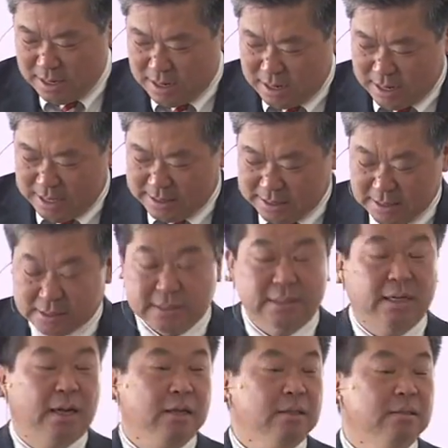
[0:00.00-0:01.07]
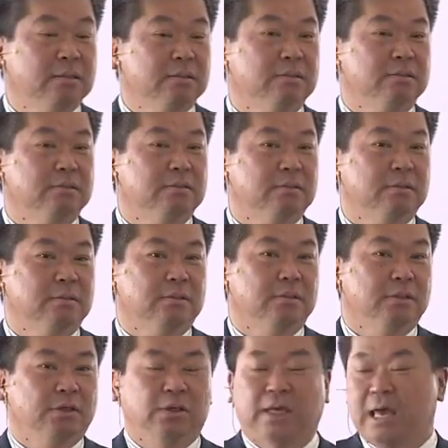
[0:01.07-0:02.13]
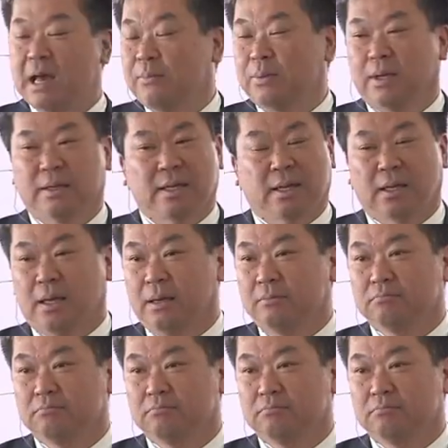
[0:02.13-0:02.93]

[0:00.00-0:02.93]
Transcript: And I said, son, you can't play that game.